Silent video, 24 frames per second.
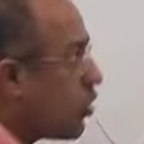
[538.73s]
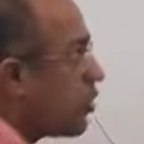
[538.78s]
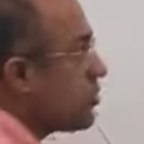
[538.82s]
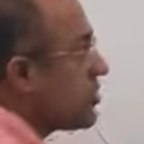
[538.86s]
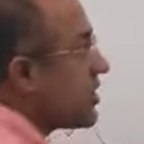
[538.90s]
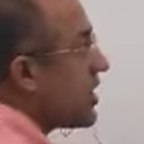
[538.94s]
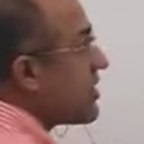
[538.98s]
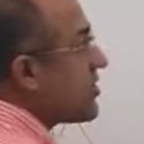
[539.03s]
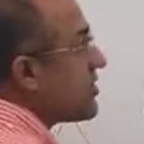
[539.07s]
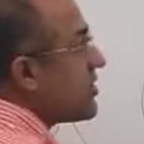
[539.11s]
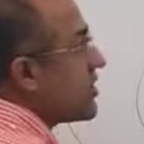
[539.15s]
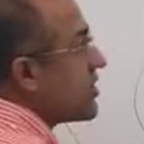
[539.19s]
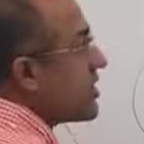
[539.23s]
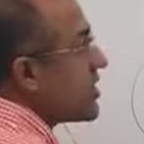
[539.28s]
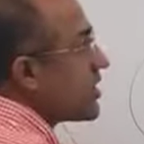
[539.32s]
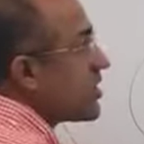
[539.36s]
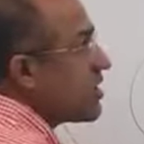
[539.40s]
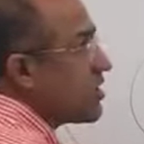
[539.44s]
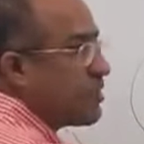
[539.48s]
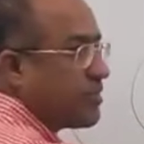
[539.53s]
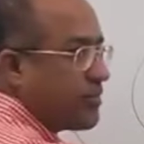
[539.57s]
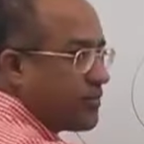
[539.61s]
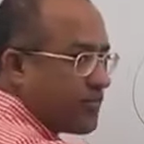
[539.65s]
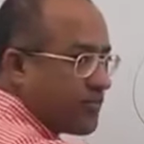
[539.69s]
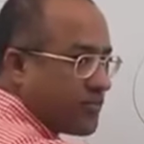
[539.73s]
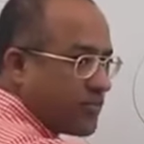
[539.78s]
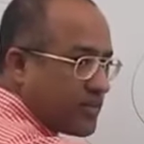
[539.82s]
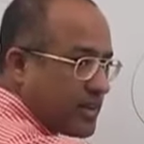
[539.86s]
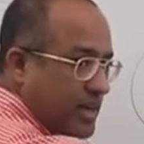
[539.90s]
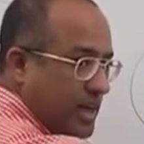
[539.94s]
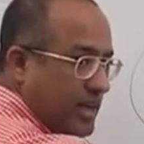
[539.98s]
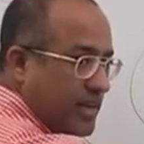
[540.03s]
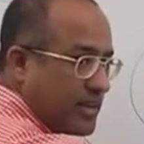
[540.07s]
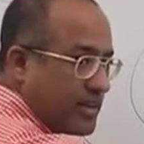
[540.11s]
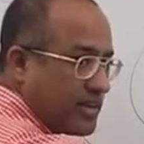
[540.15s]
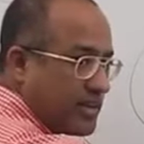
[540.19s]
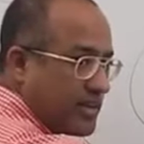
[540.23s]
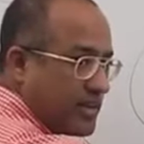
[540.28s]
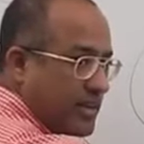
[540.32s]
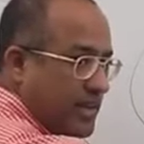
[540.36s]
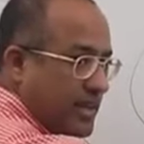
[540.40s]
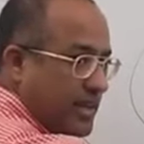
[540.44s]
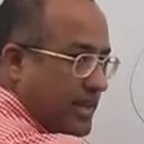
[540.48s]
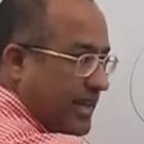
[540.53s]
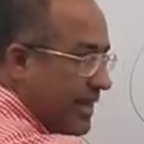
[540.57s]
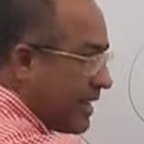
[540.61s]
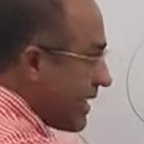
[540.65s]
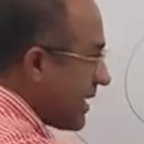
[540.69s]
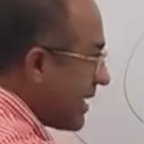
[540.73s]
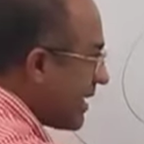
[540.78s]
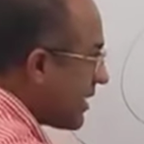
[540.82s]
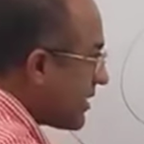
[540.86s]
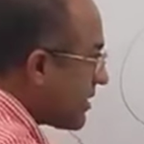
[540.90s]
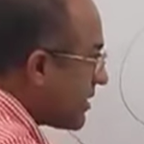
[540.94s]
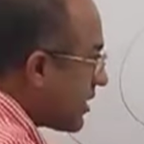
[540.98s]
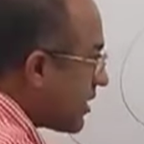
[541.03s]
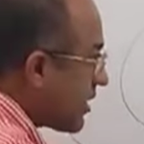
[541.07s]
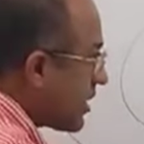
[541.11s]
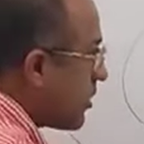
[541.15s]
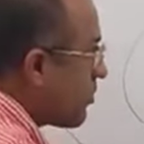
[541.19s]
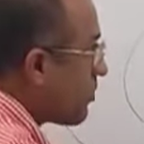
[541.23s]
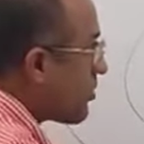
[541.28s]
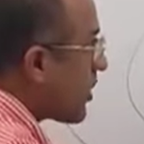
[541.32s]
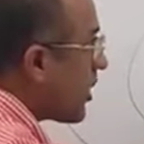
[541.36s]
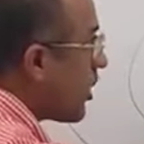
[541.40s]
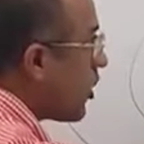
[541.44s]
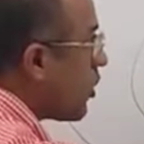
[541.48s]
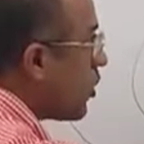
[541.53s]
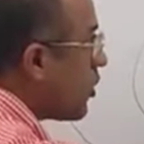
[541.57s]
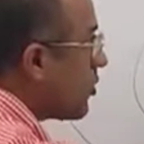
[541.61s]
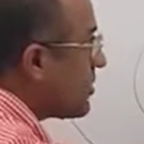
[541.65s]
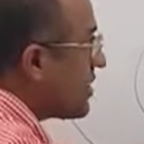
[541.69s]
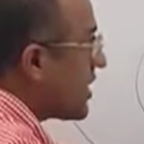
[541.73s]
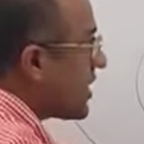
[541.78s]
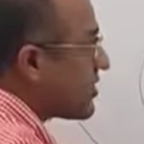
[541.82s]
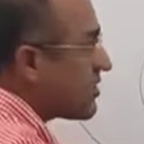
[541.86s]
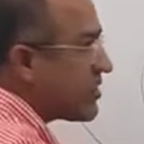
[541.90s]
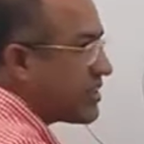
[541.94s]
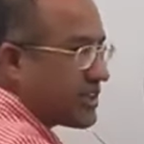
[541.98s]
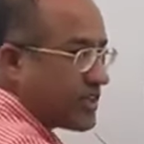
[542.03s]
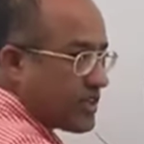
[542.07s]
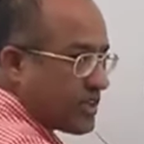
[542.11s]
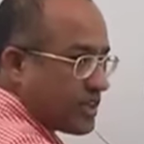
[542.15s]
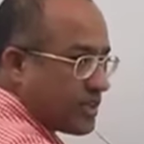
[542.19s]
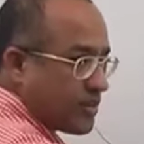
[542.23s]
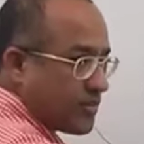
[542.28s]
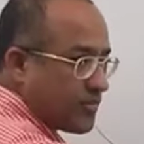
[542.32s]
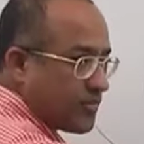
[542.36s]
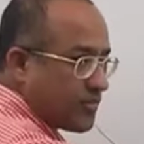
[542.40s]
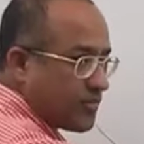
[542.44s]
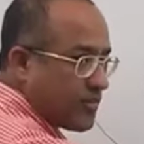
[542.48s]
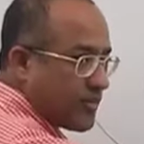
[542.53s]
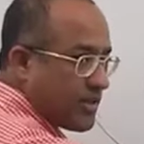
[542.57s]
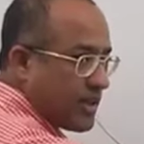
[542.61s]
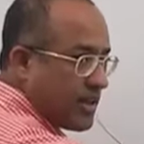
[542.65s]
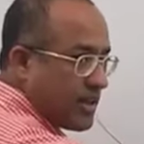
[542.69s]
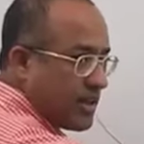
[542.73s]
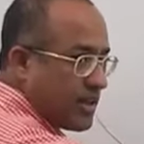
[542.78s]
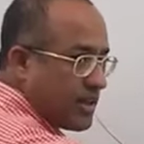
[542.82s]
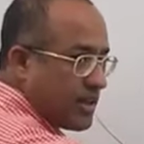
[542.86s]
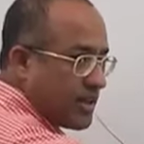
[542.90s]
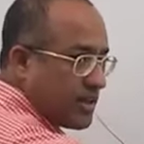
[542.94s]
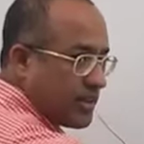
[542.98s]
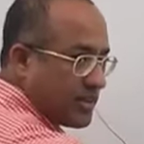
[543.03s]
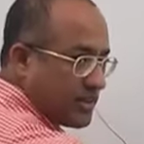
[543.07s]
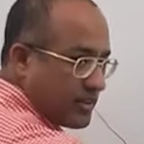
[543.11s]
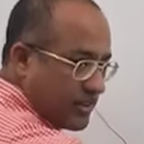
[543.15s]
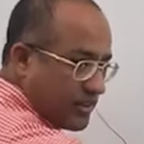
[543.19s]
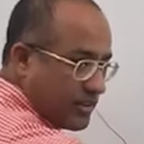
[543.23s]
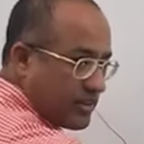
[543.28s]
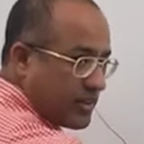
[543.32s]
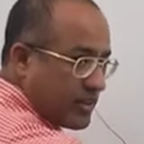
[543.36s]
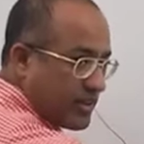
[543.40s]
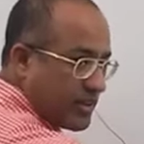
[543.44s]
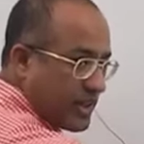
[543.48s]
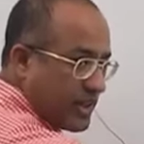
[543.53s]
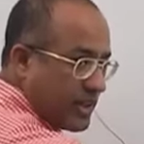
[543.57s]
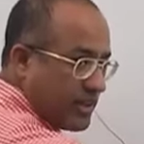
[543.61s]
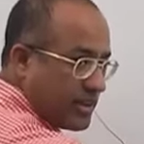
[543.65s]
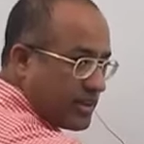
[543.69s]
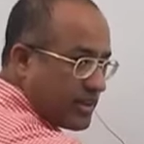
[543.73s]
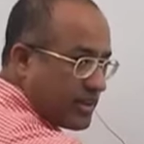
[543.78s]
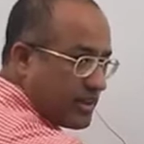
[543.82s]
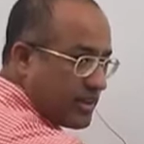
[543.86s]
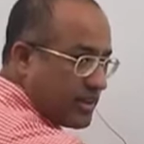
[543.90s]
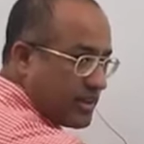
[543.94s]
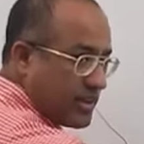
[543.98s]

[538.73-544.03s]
lobes are sitting, right? Here the temporal lobes are sitting. Is that right?